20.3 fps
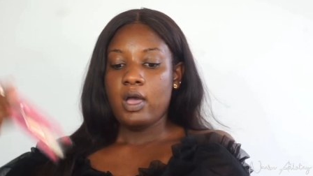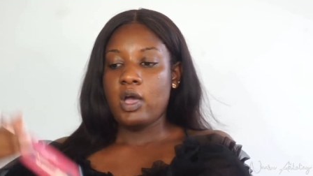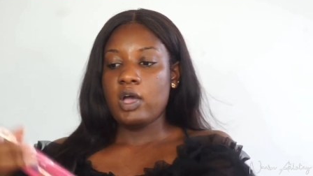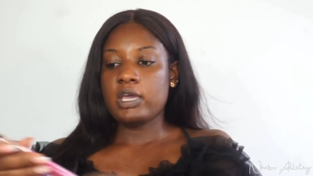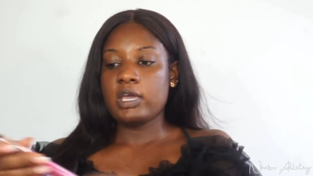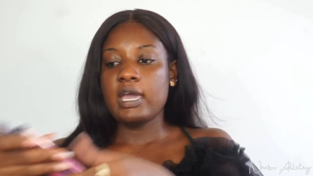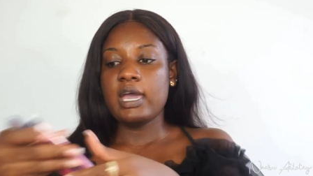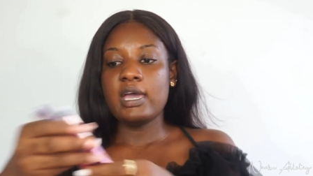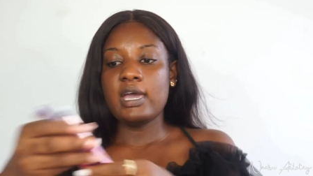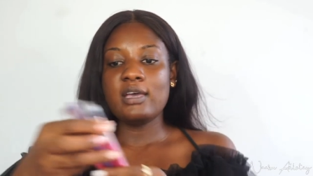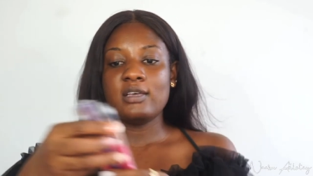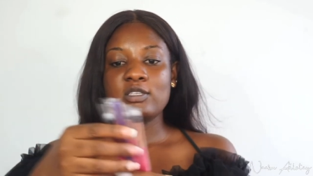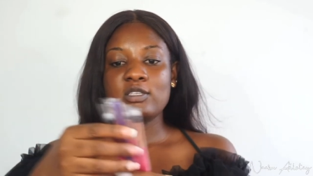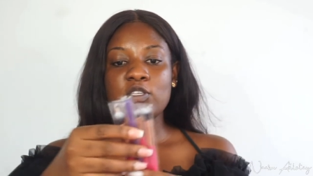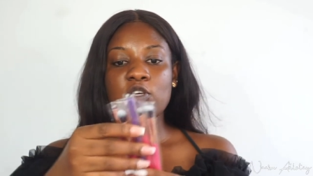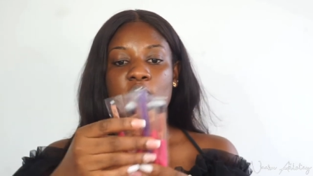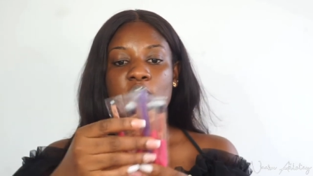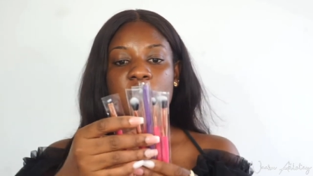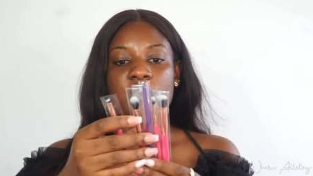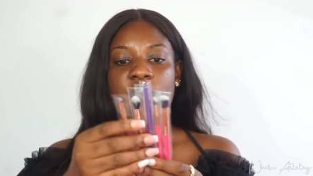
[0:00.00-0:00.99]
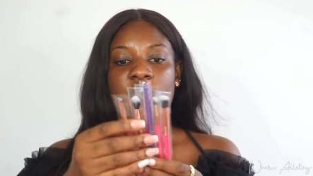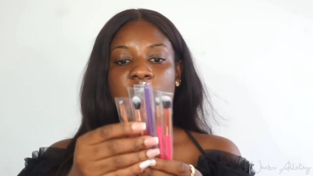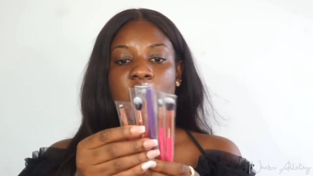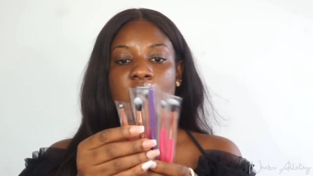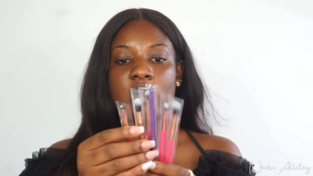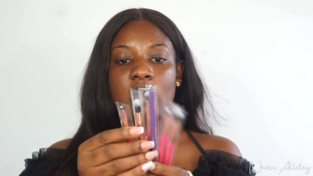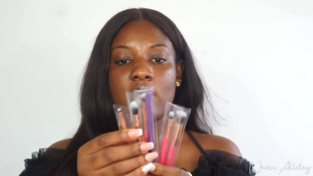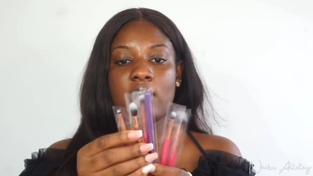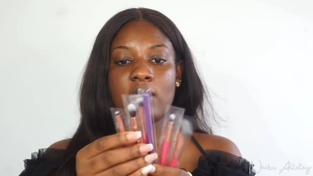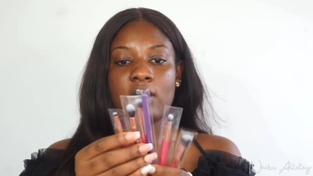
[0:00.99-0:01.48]
Okay, so we've
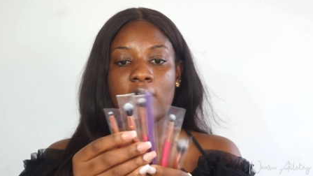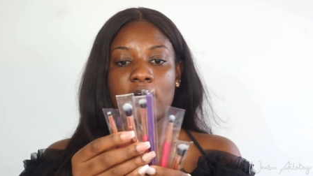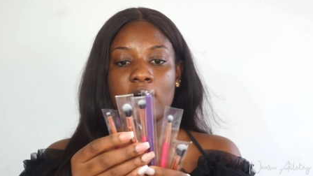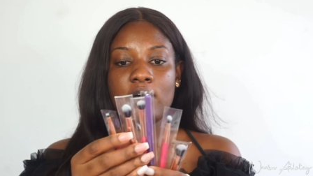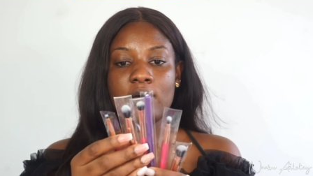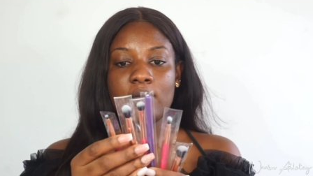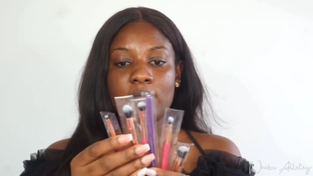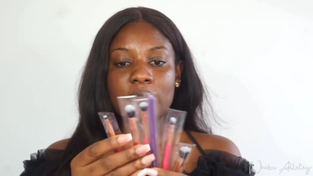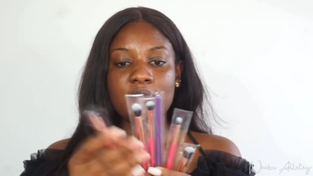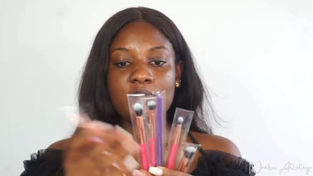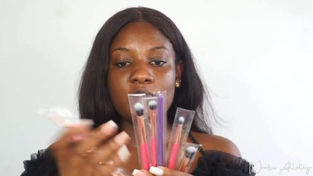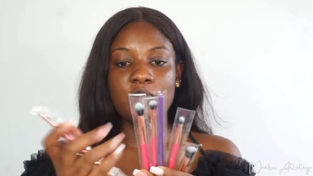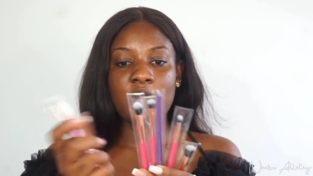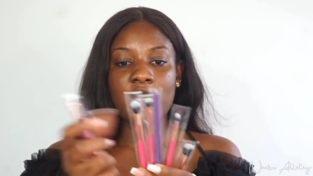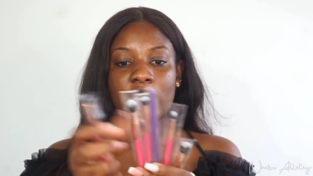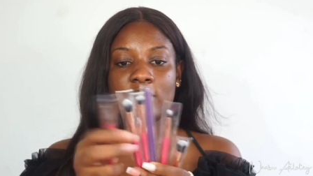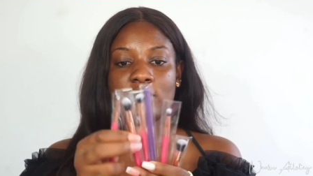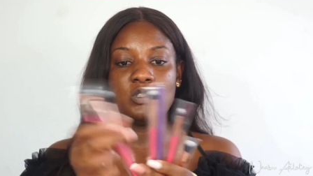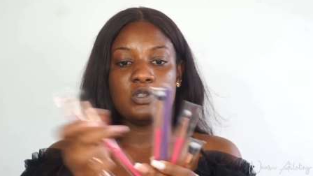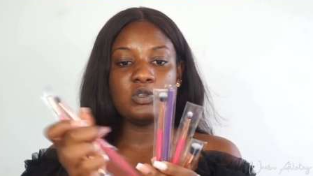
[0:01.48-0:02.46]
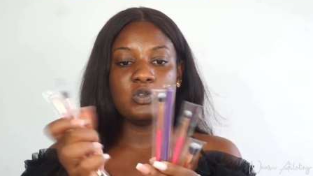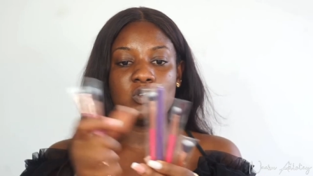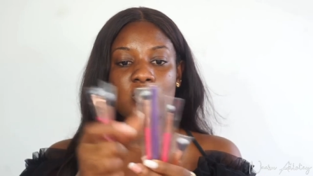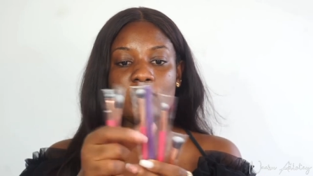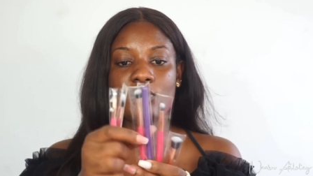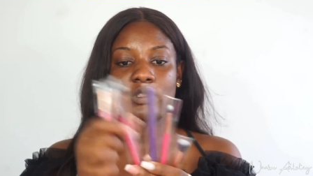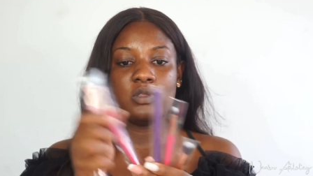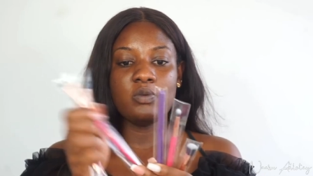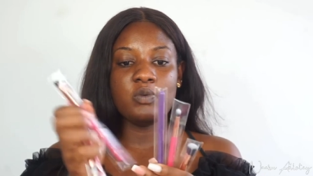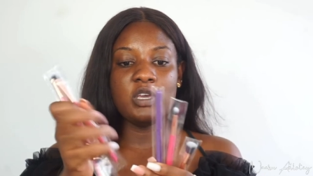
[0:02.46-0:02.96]
got 1, 2, 3,
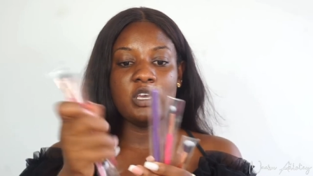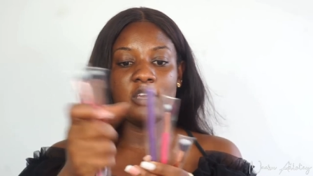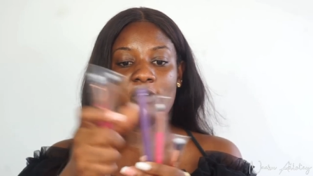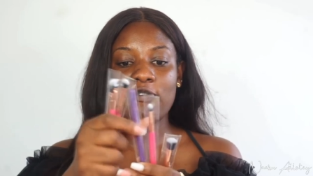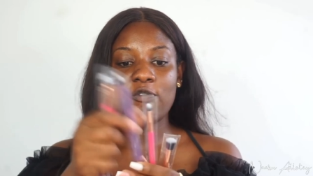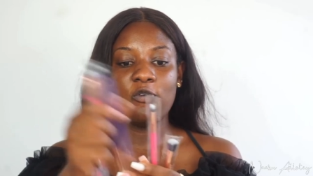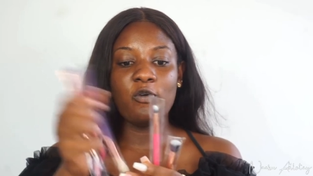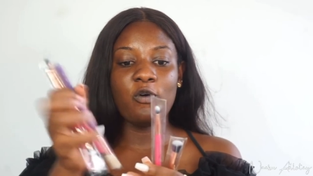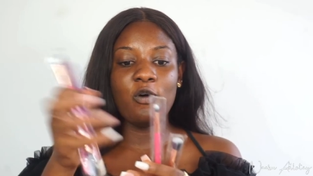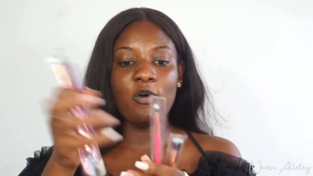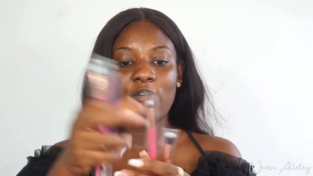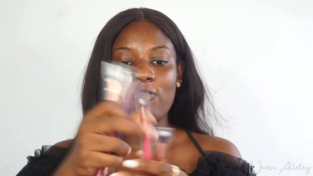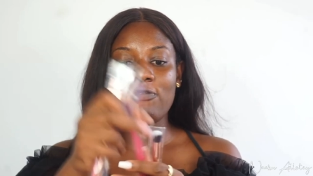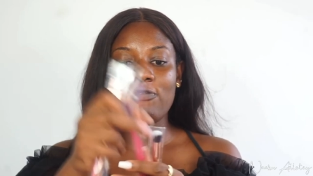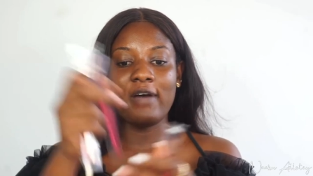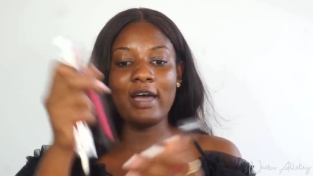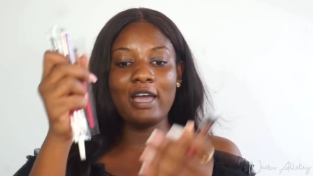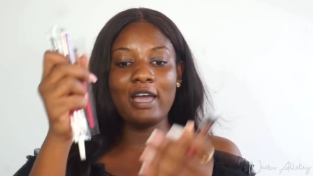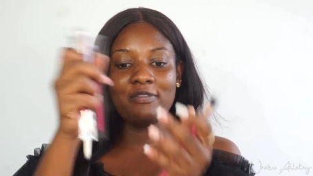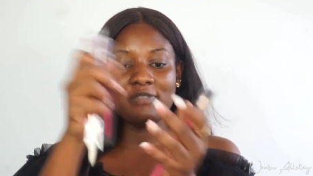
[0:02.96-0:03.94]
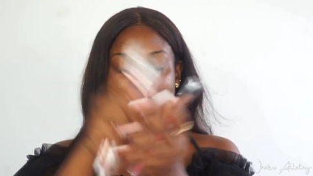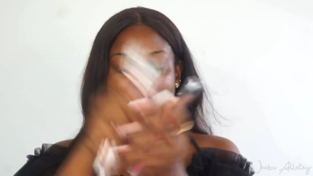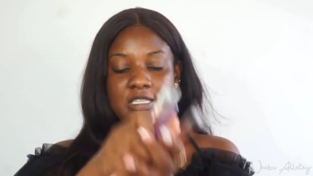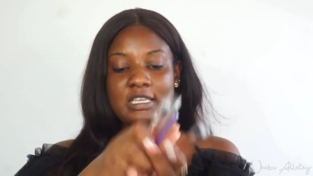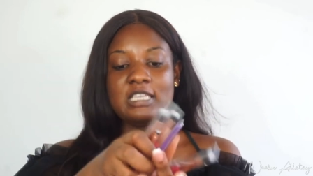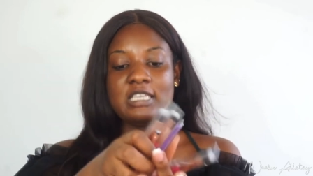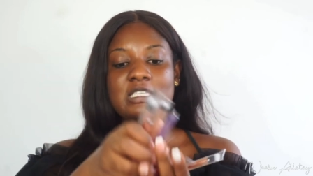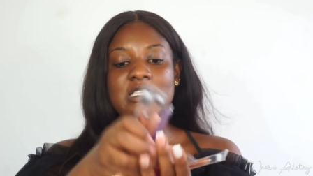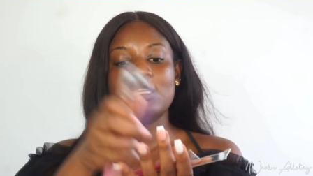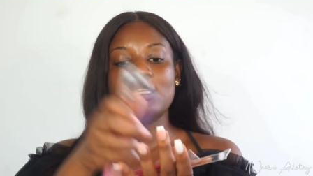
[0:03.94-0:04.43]
4, 5,
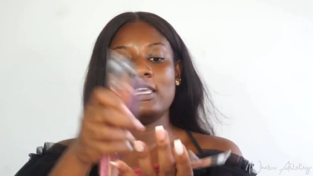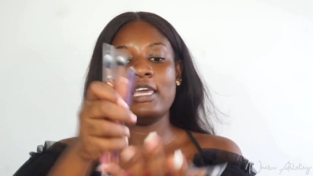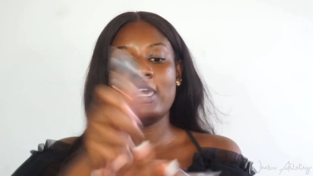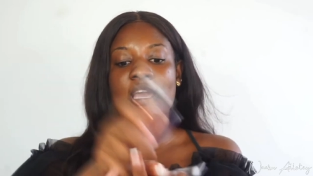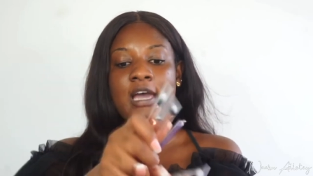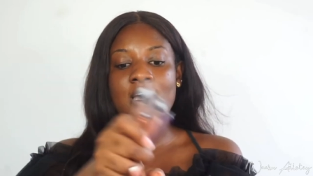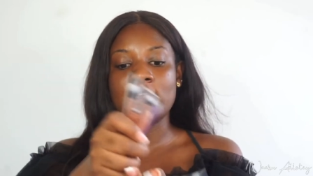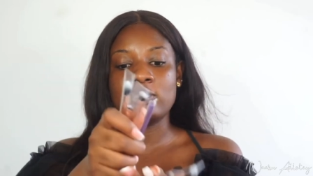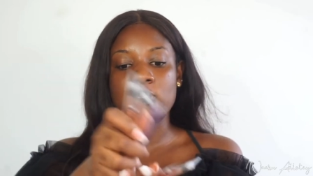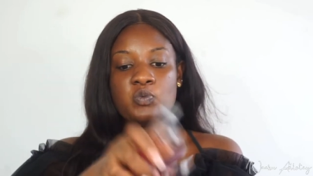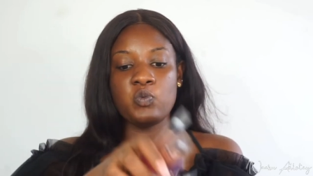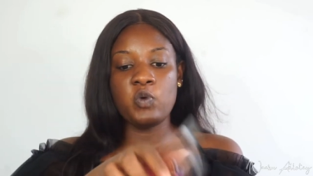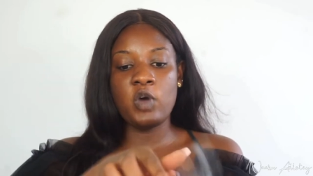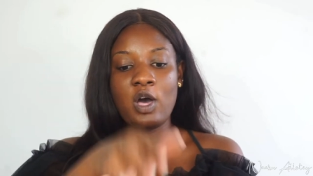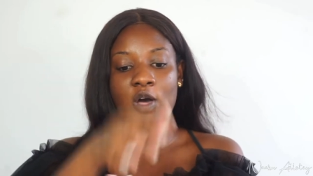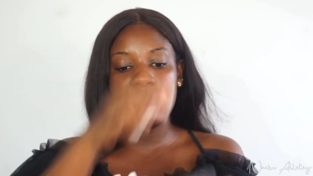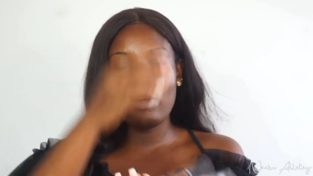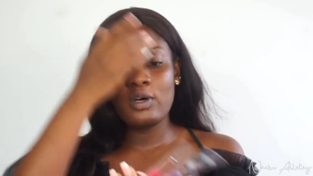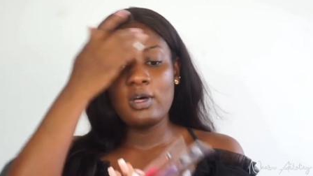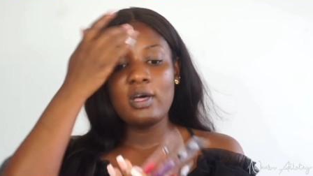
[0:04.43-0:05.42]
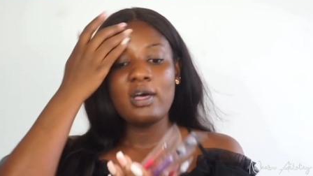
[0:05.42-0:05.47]
6 here as well.